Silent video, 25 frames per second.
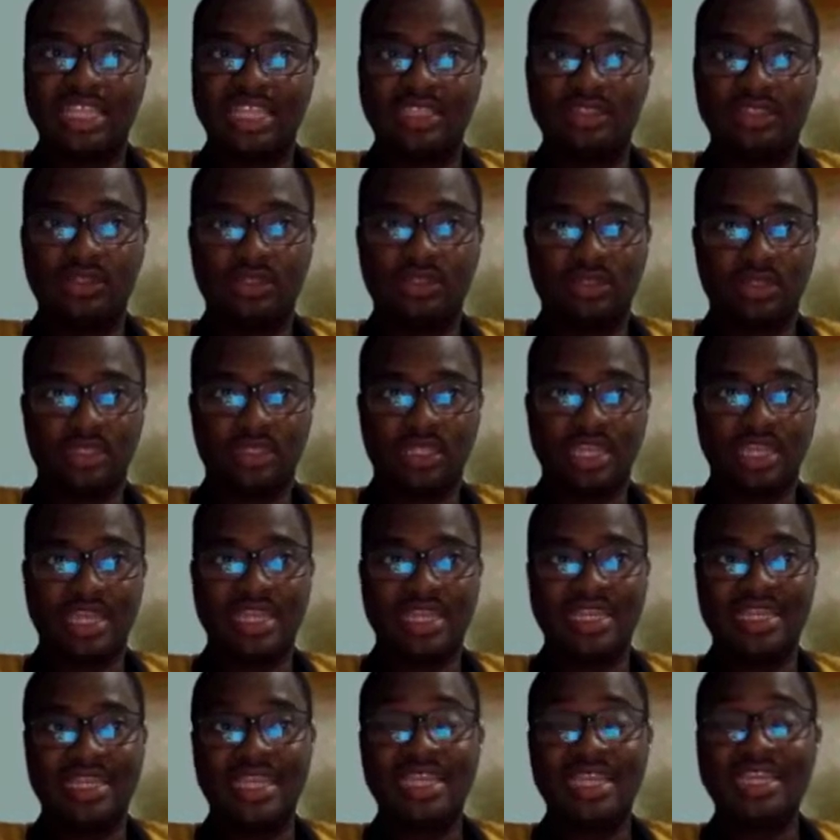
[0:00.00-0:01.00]
that
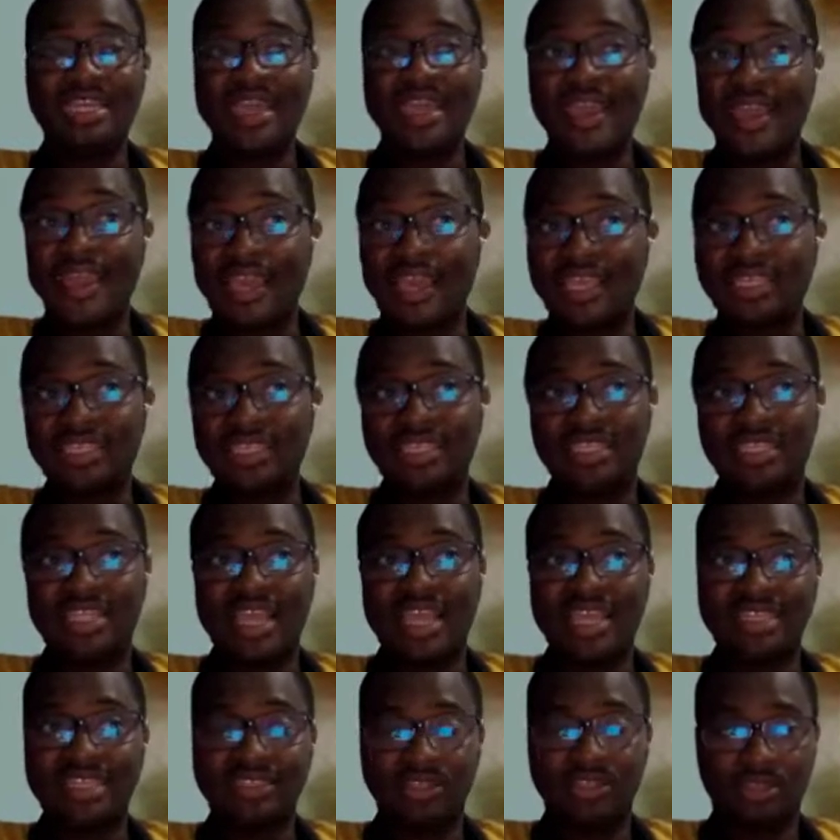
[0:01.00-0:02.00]
in the case
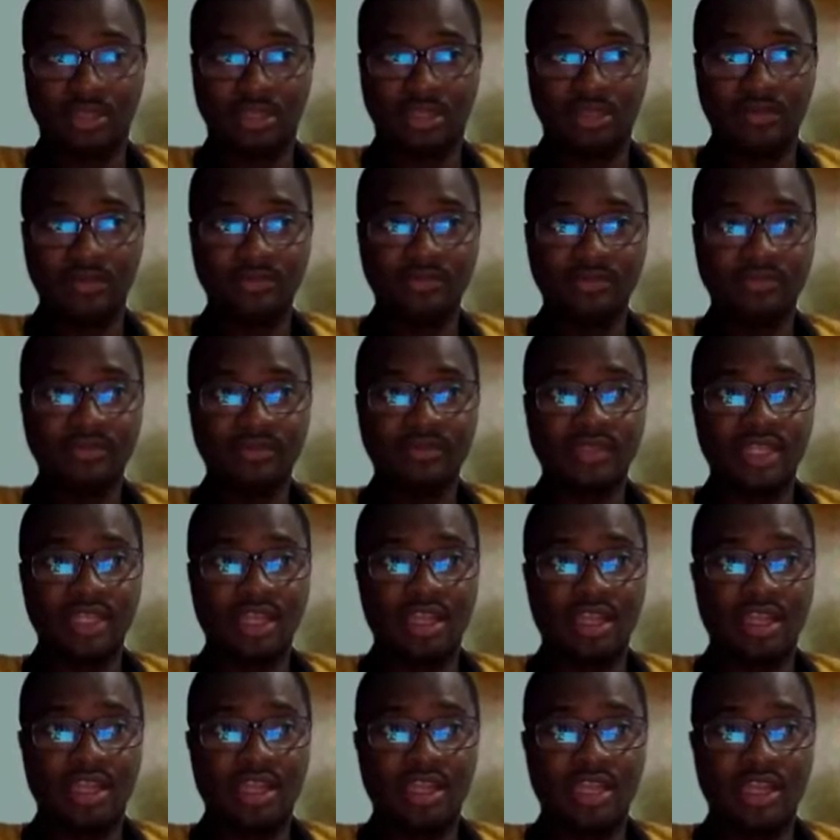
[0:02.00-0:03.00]
that
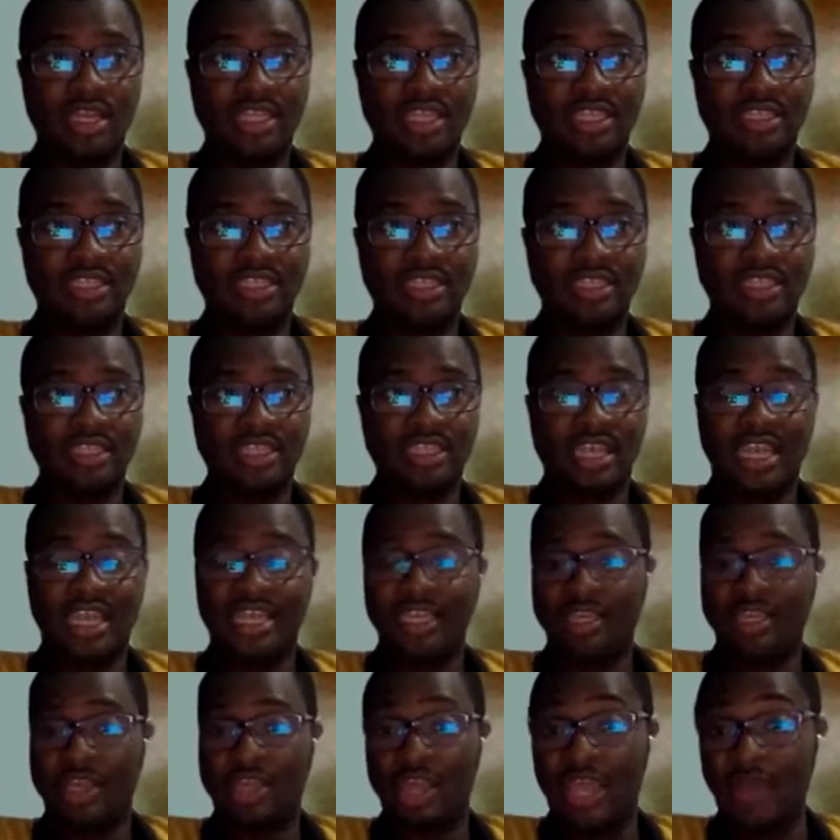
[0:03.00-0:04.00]
it is
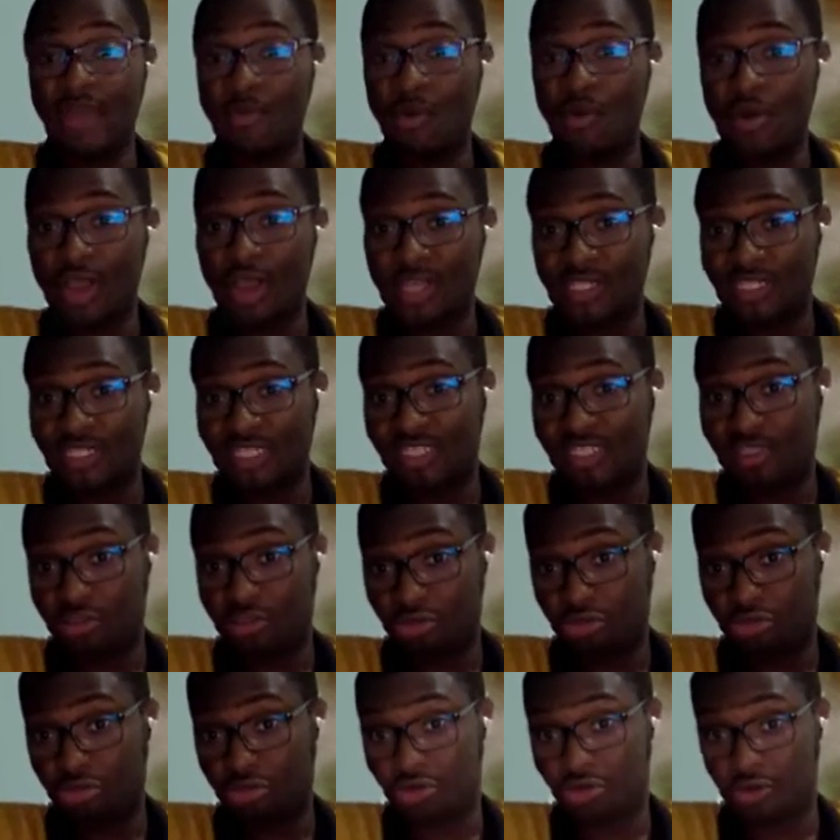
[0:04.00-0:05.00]
a hemorrhagic
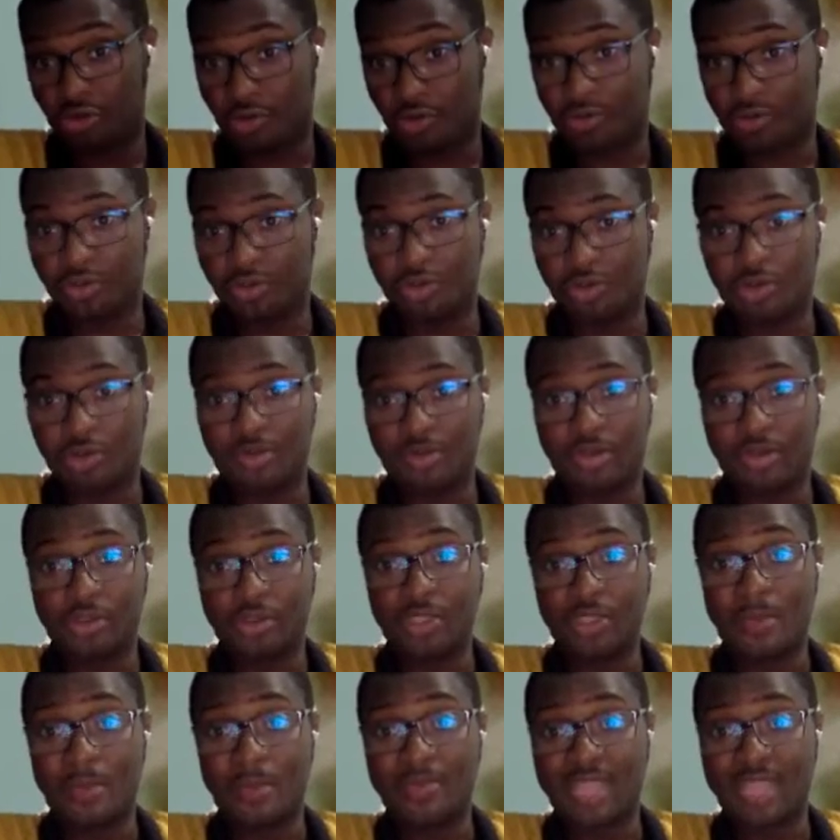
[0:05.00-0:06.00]
stroke,
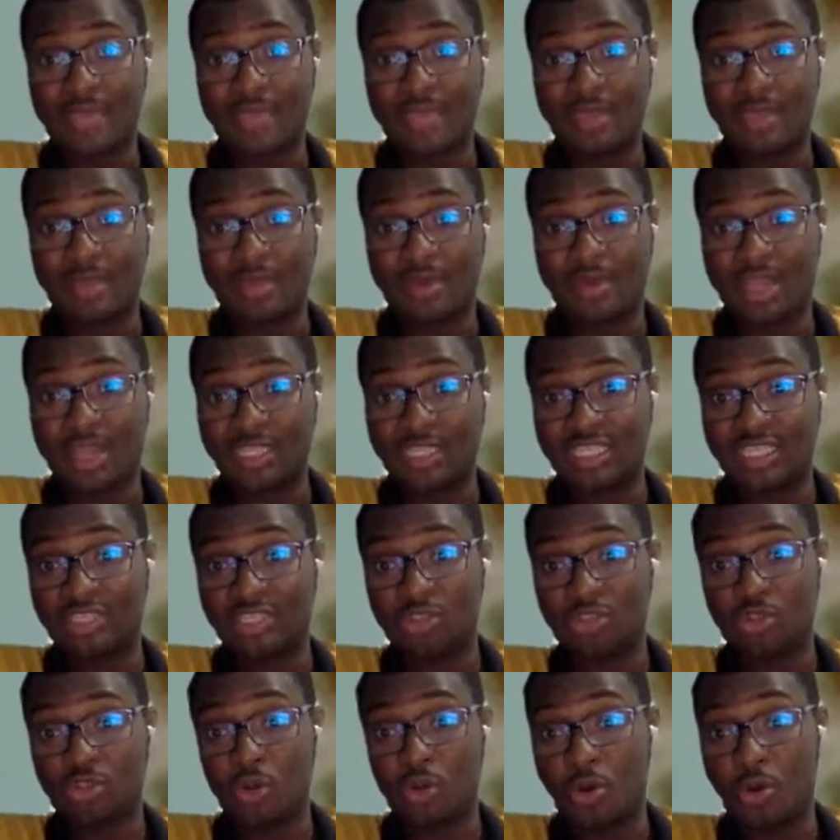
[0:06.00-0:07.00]
because sometimes hemorrhagic
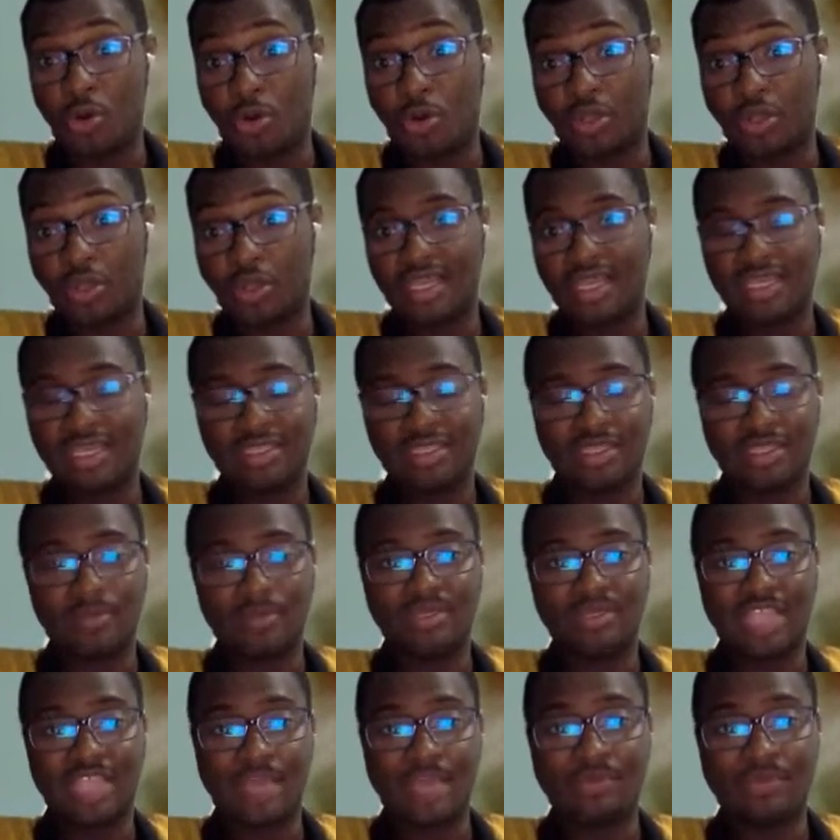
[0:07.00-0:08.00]
stroke
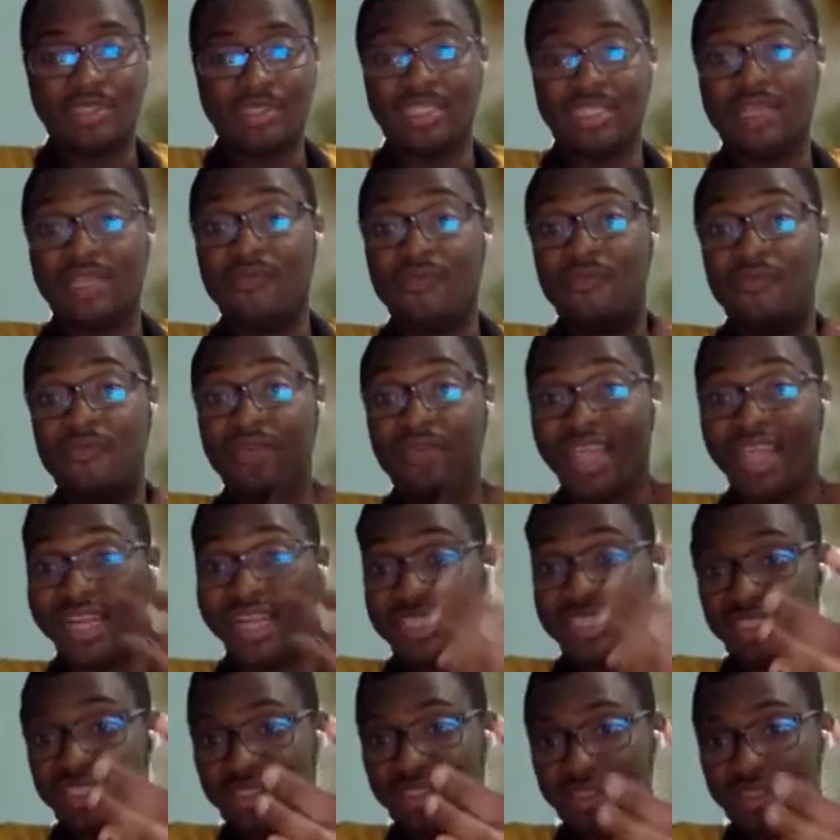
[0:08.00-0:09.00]
sometimes
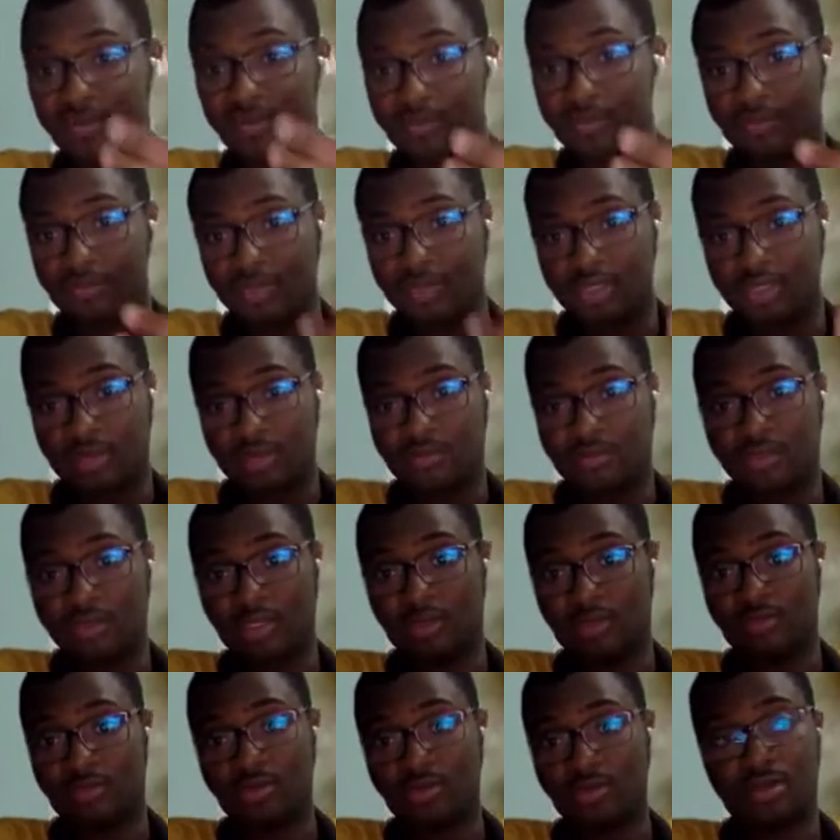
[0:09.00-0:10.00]
revealed
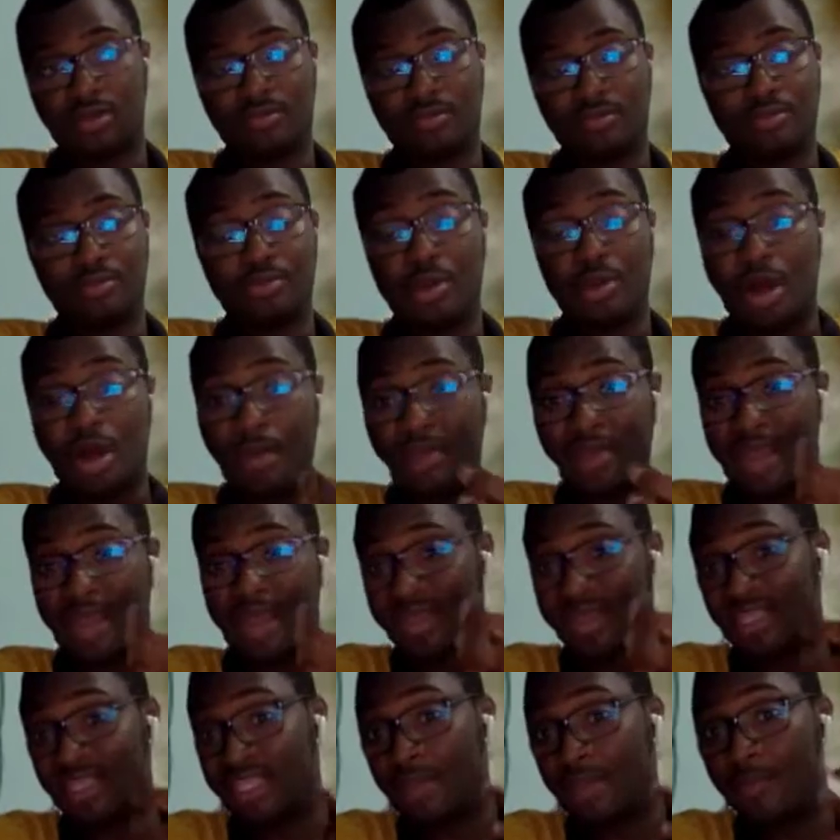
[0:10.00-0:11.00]
some problem
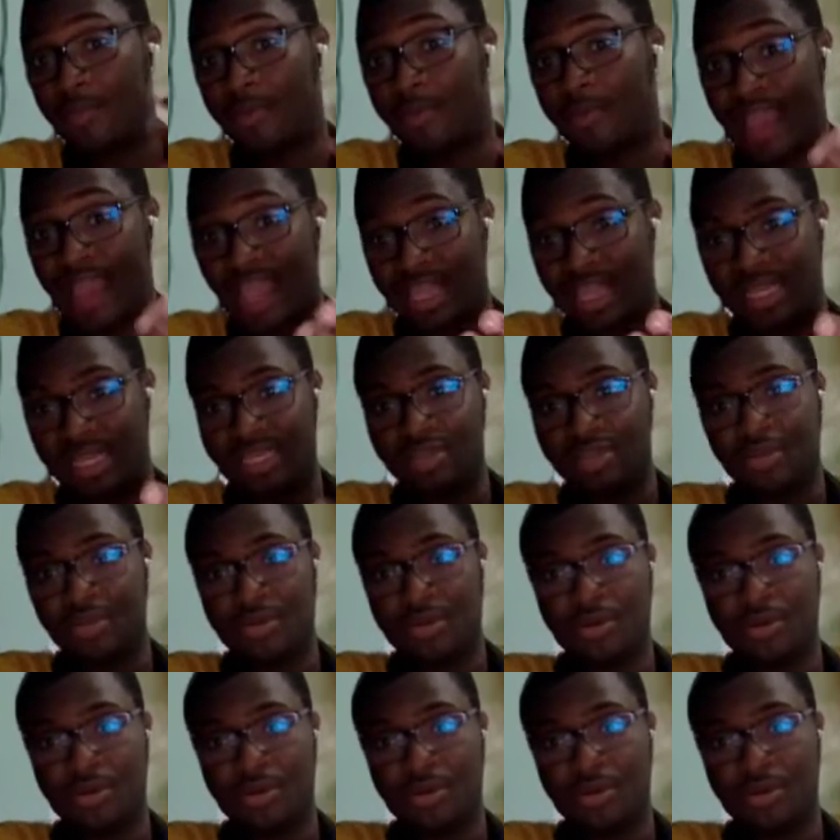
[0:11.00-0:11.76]
in the brain,